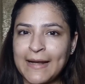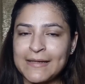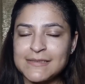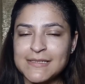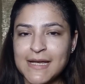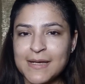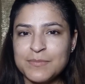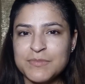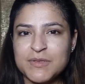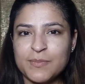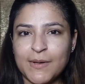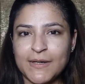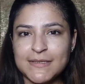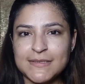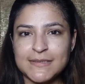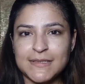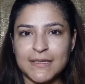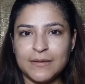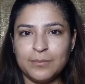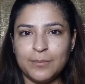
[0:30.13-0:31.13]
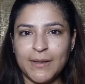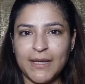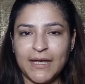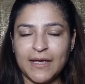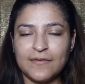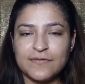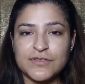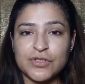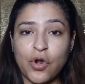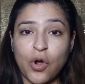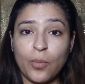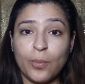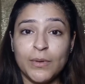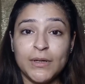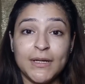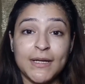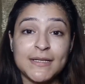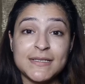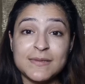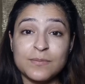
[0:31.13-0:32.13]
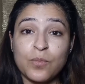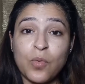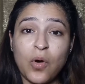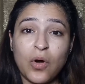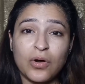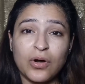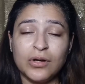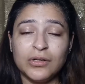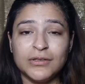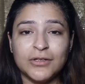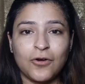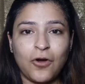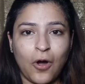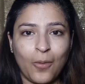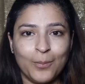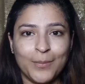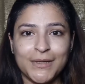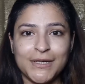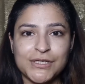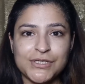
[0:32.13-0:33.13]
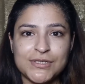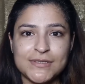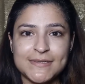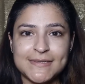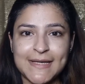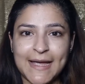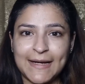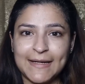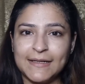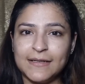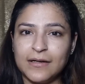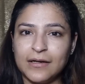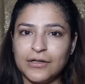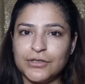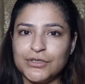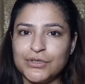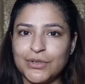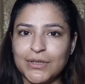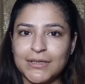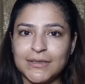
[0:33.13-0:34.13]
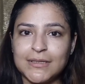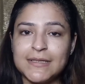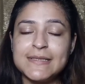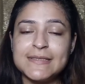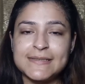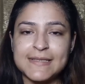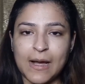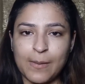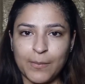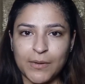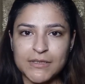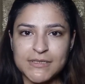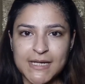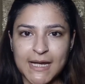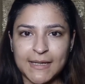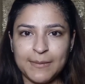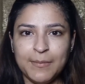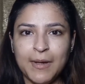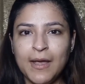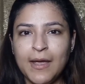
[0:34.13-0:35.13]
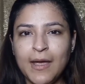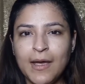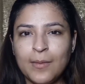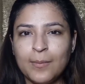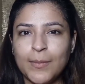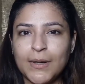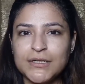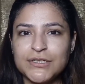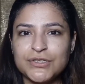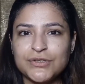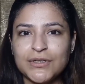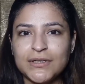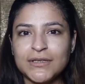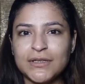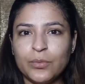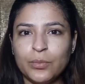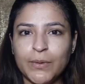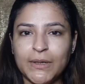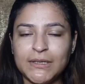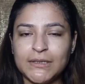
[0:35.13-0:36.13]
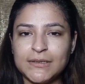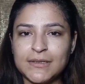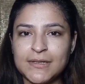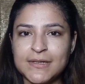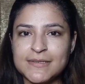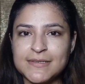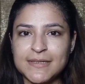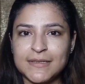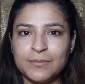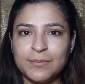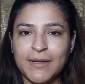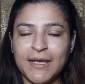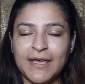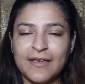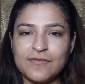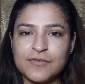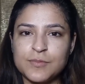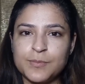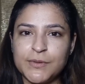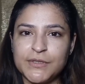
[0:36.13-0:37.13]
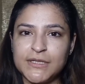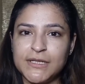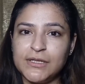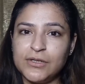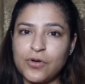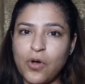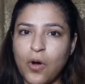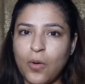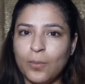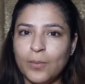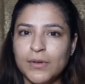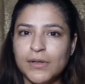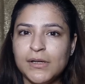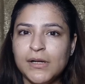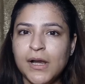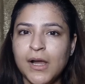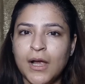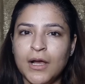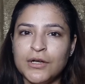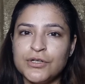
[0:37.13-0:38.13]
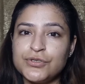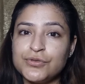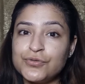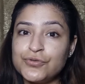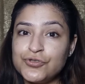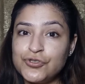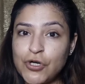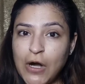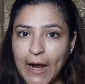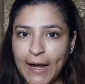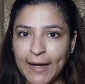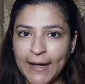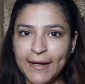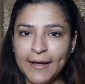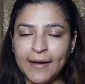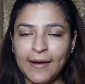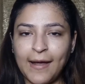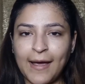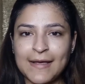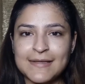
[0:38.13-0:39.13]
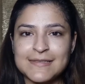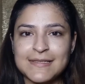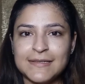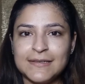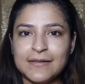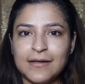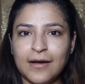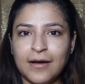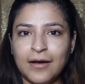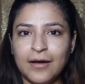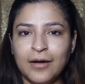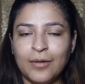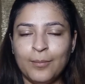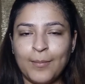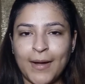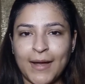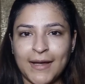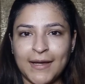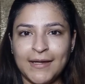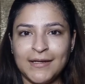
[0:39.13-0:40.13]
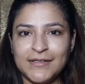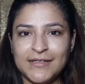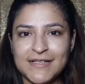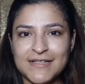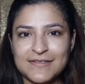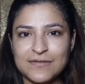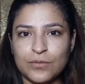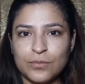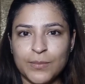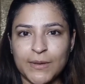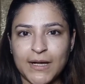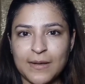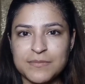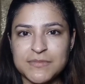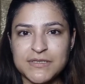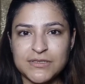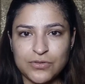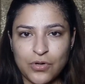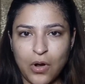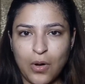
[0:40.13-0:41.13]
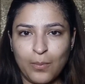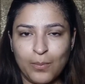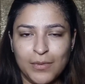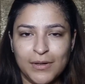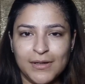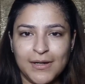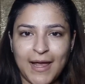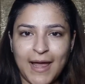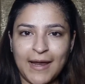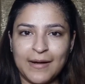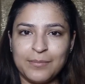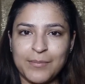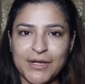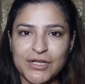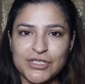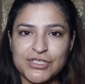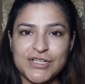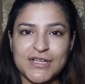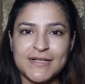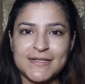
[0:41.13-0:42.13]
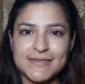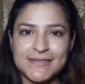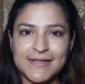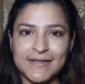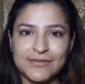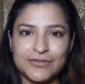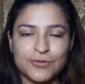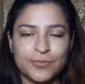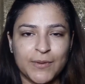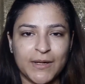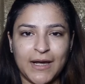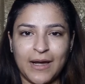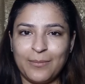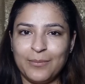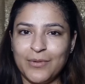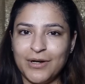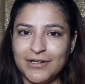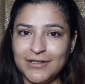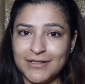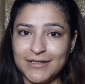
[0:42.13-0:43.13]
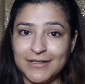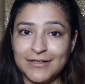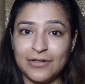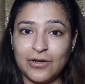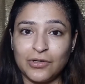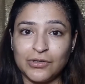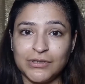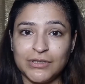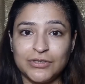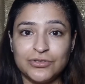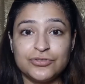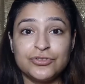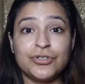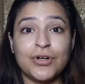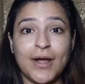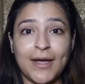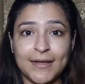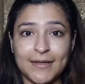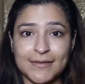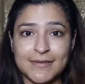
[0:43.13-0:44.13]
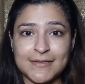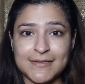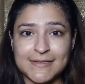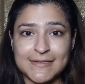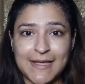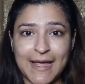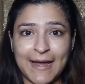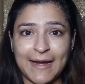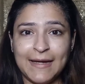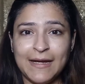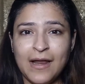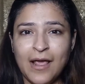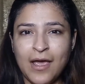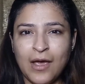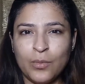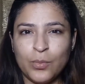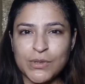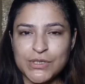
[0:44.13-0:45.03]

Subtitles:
at times my skin behaves normal. It's more on the combination side during the summertime, but during the winters it behaves pretty normal to dry, as in my T-zone becomes normal and my cheeks tend to become a little on the drier side,